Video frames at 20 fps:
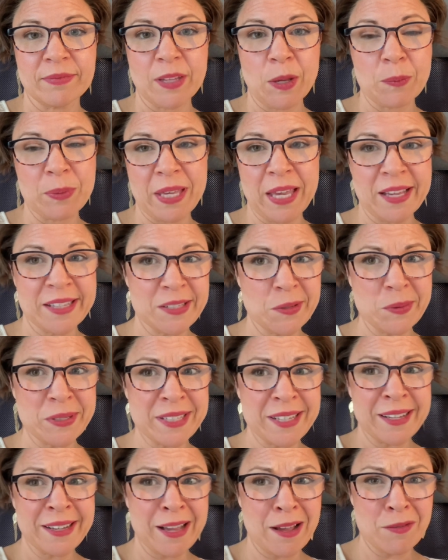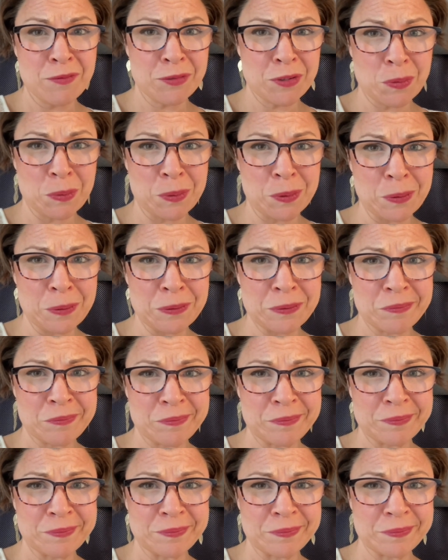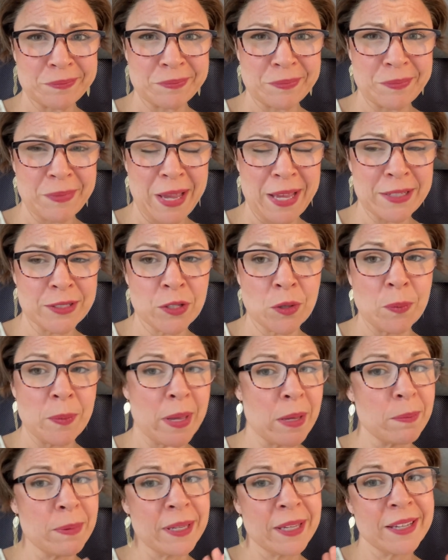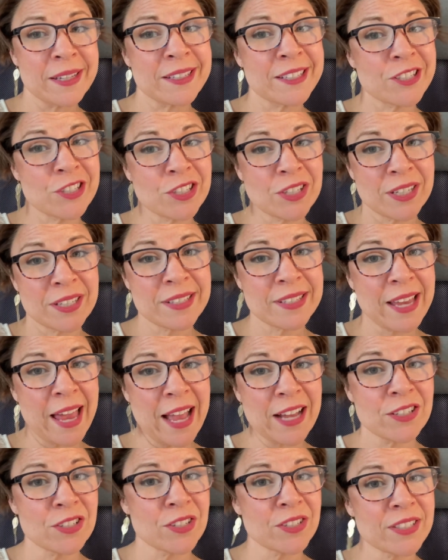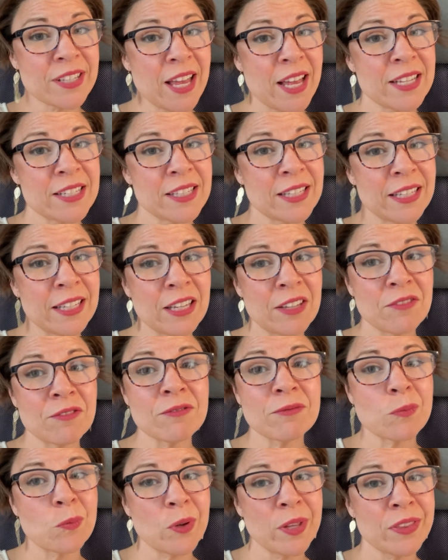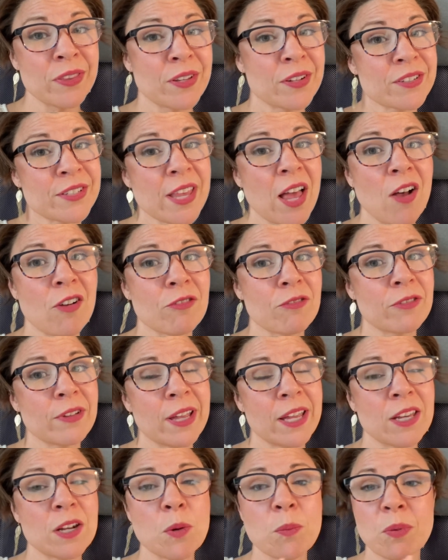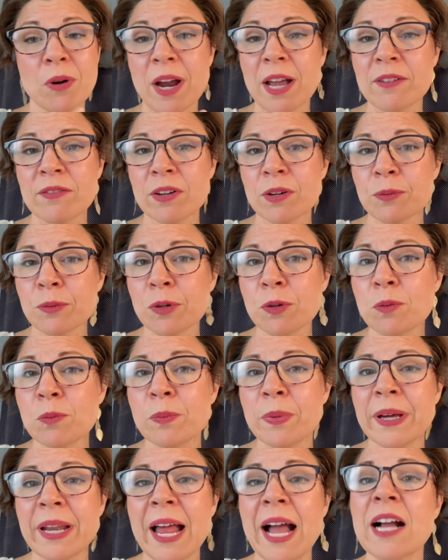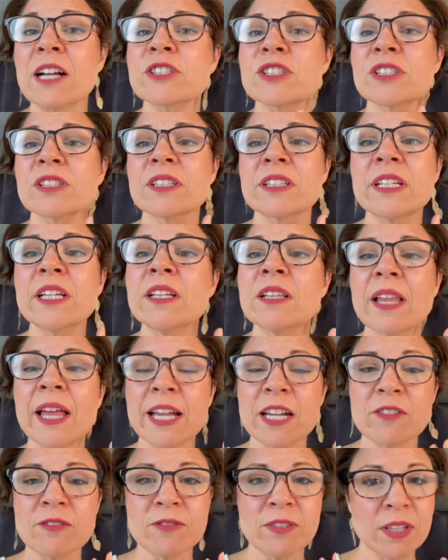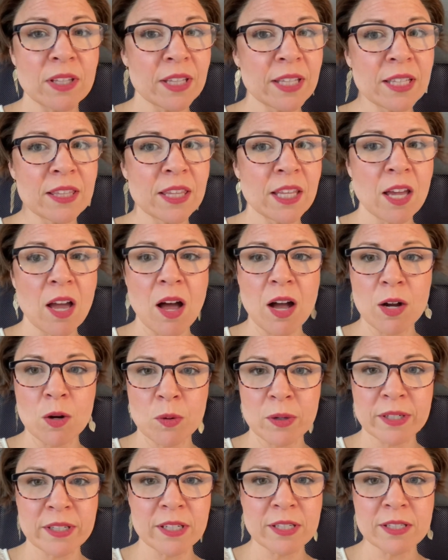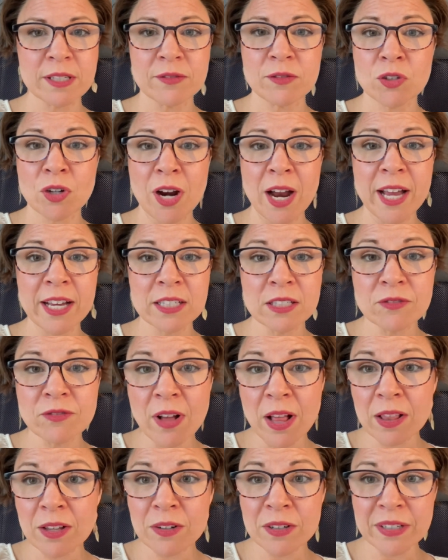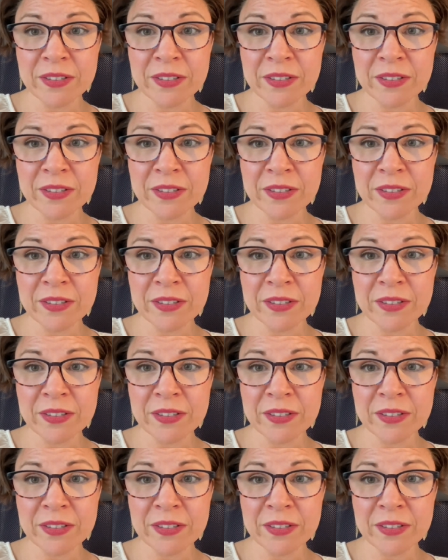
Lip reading: because it was uncomfortable. And so maybe it's just exercising with yourself in a private room, but actually like feeling the awkwardness of trying to follow a